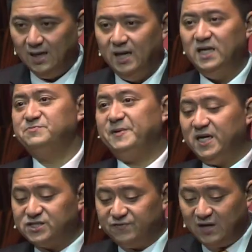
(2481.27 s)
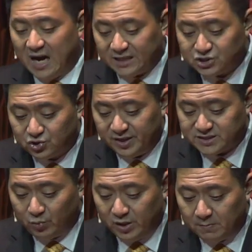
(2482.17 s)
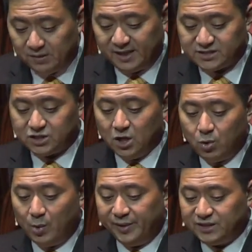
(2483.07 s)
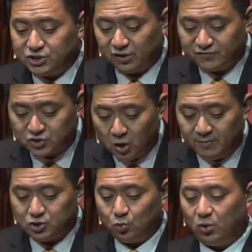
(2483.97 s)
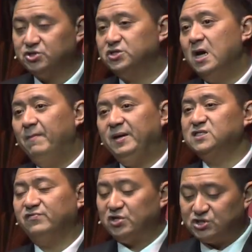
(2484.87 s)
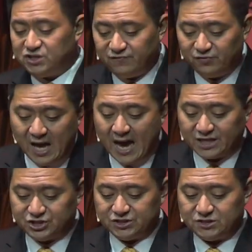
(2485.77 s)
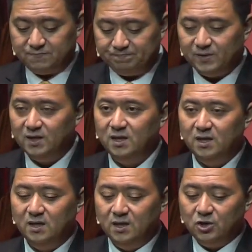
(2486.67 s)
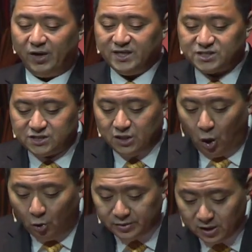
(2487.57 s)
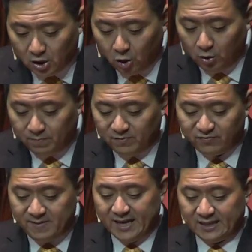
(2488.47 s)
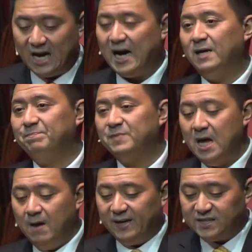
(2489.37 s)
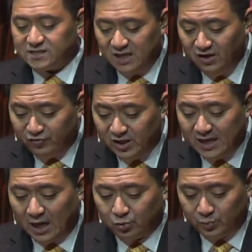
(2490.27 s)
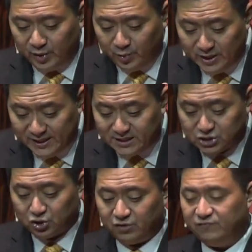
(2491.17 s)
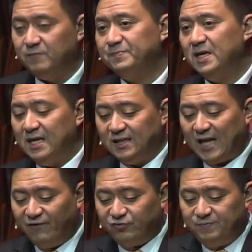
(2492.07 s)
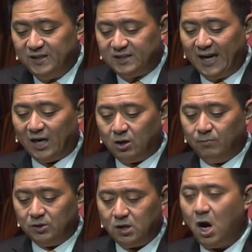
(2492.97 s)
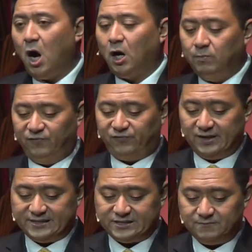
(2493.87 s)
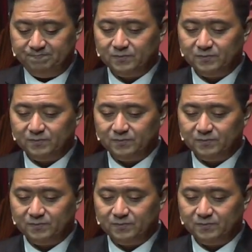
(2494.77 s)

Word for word: It is because of God's grace that we are blessed when we deserve so much worse because of our sinful actions. Grace is the only hope for mankind because if we got what we really deserved, life would be terrible and horrible for us.